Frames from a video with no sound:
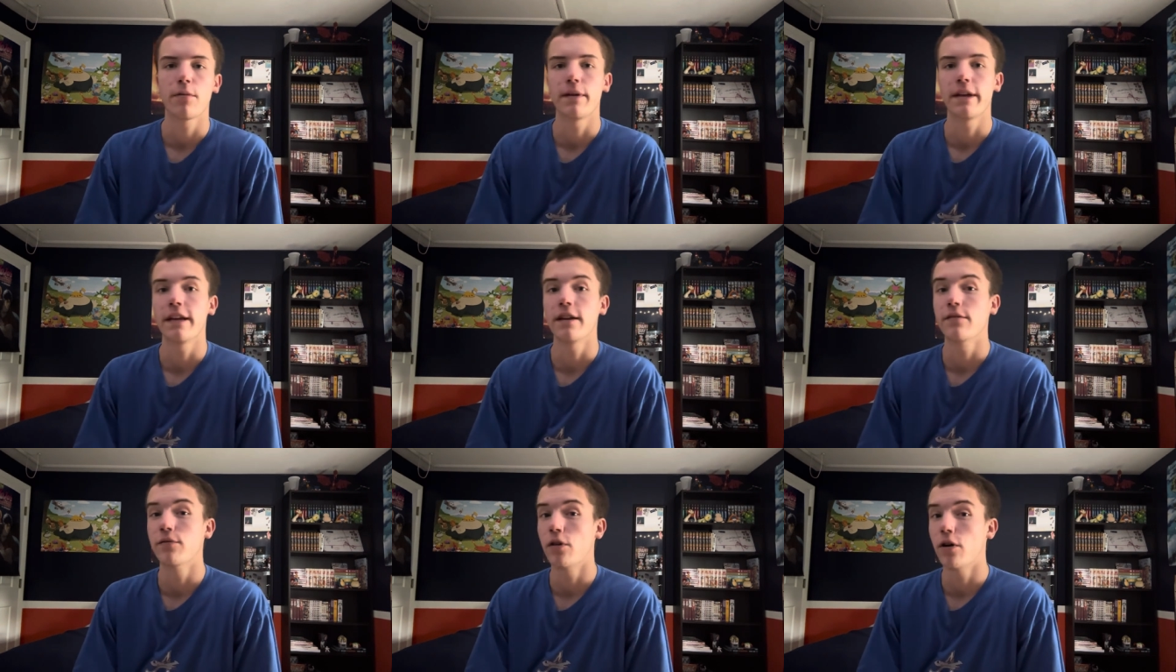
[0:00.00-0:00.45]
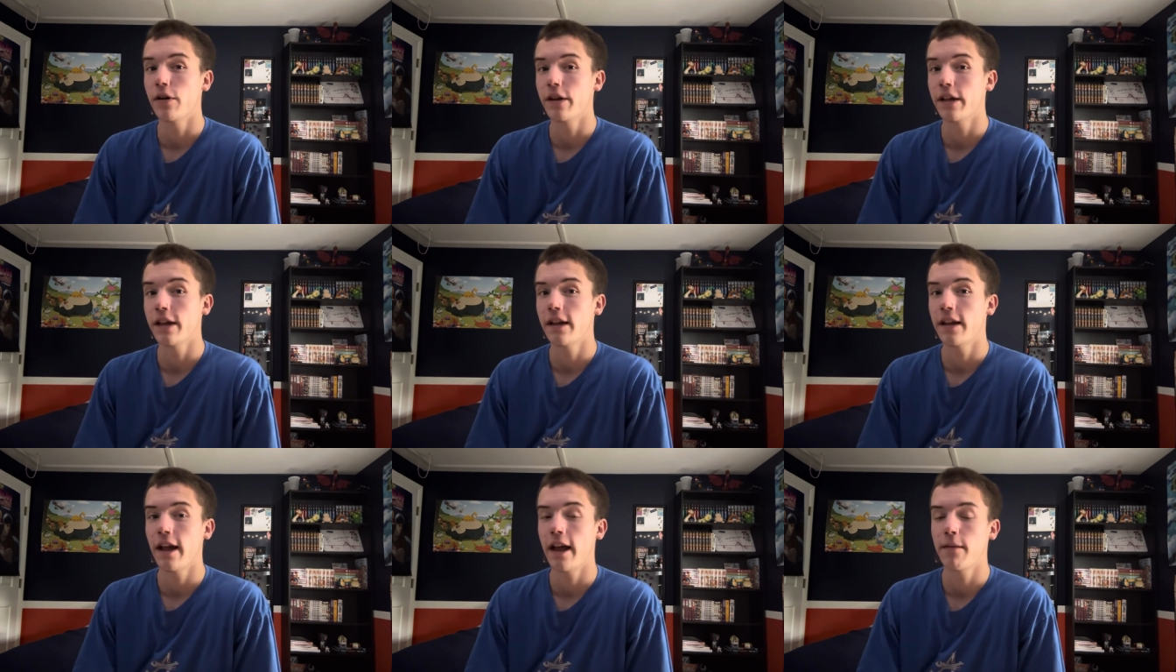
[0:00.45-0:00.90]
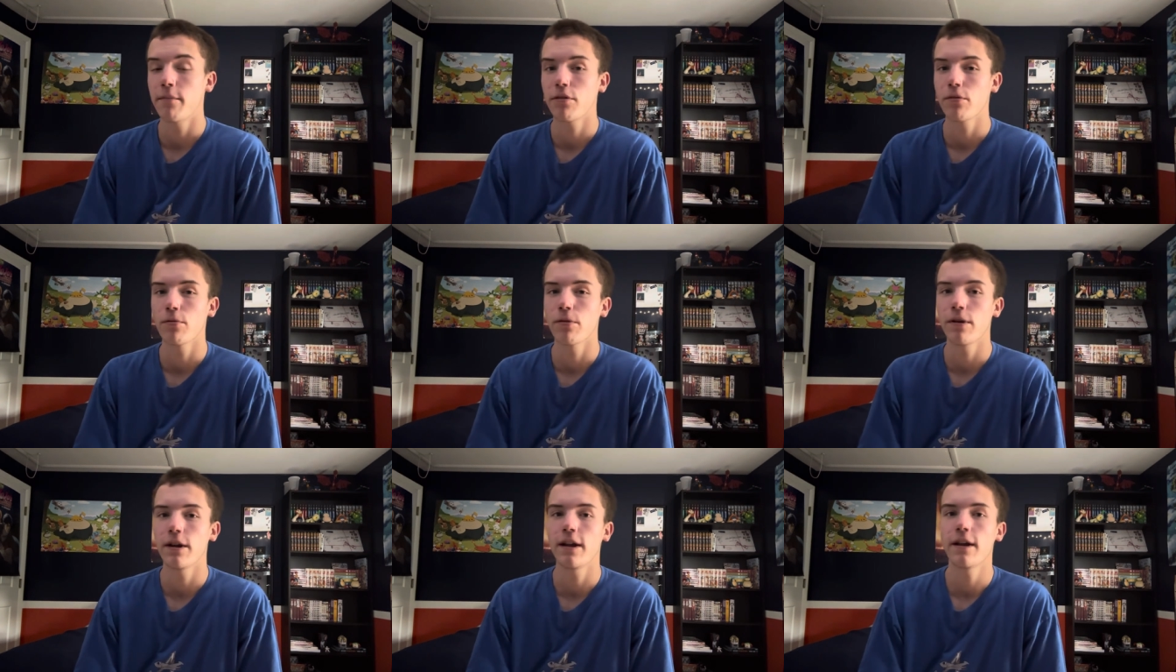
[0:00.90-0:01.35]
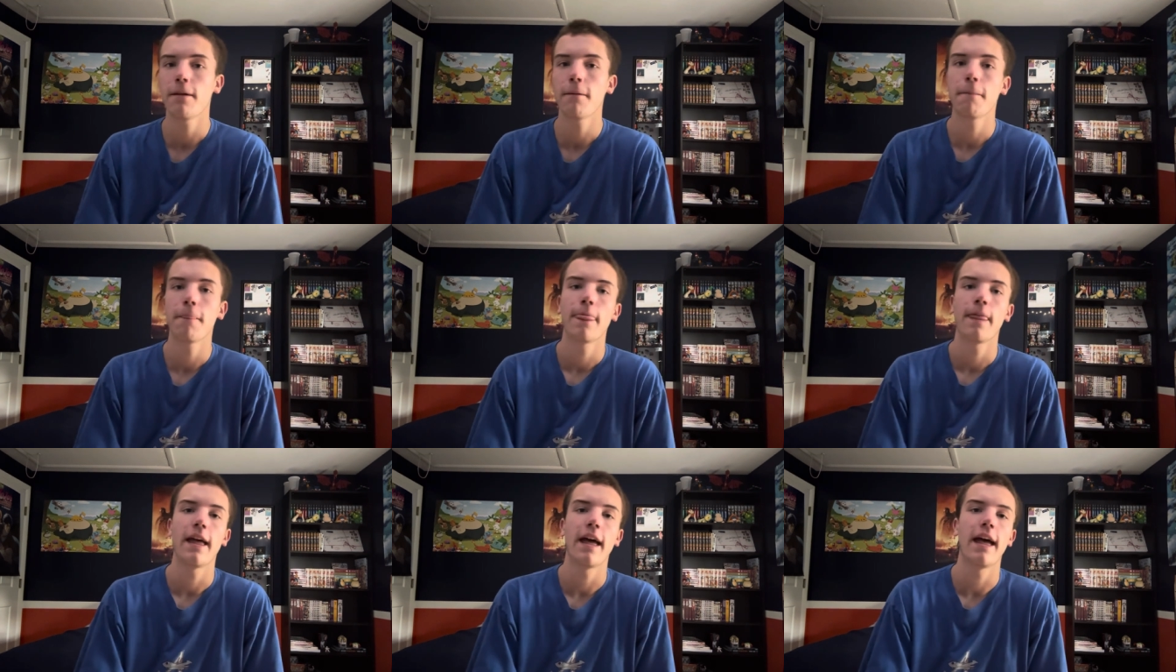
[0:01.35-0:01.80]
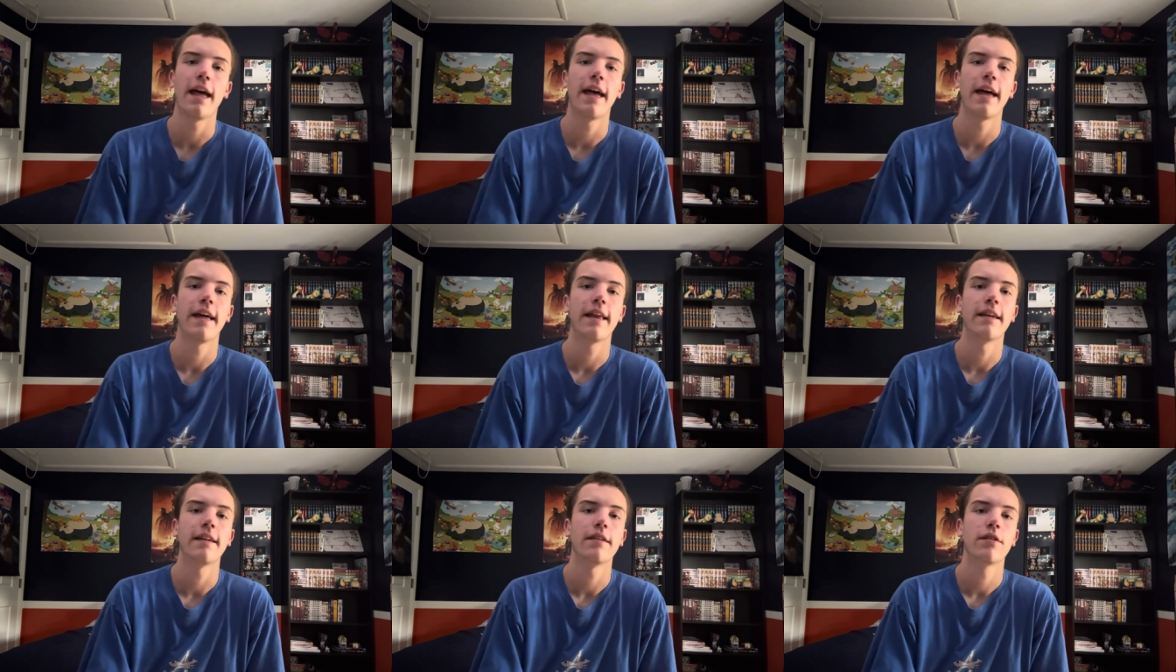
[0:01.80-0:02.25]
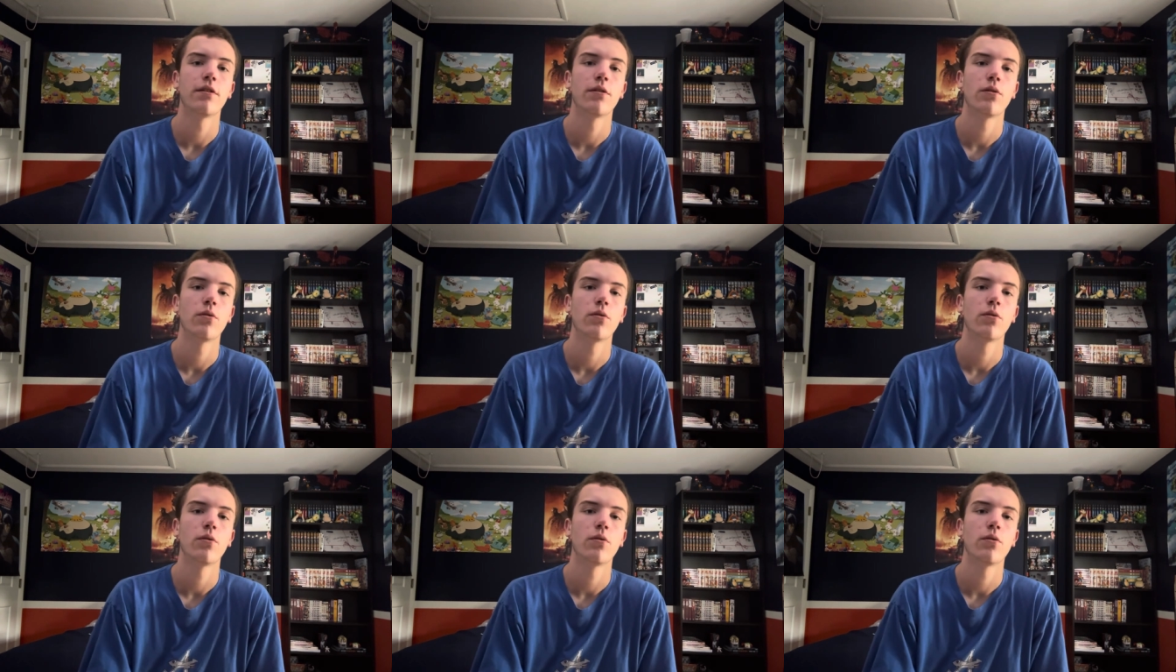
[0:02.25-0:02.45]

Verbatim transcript: It'll probably be Eovaldi game three and